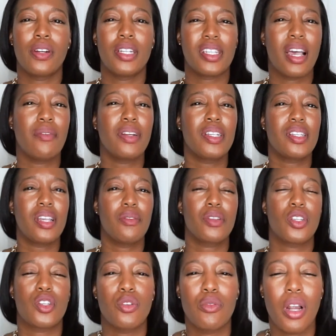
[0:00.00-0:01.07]
Is that what he said? Was
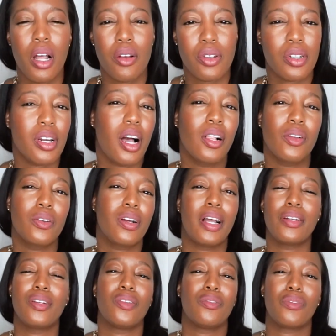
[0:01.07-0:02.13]
it $2,
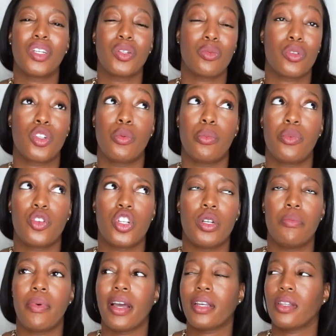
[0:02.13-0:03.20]
$1? Things were super
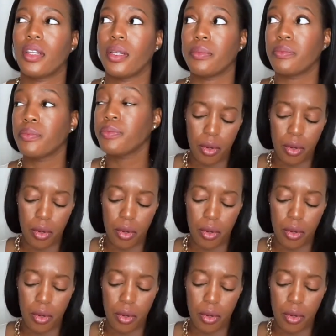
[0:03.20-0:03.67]
cheap back then.